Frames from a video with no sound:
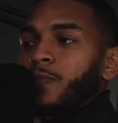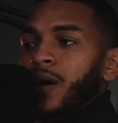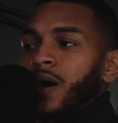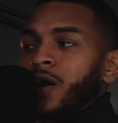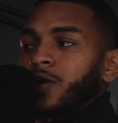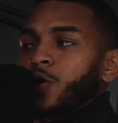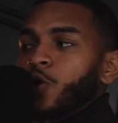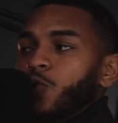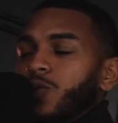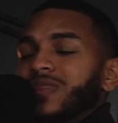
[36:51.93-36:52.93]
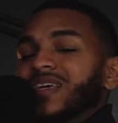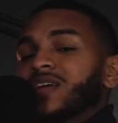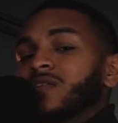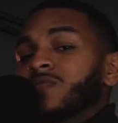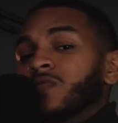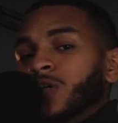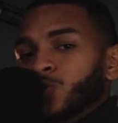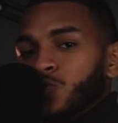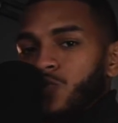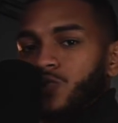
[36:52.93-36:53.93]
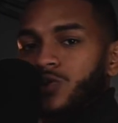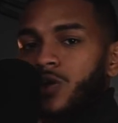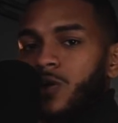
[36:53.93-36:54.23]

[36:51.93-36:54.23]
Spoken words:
bond with the individuals,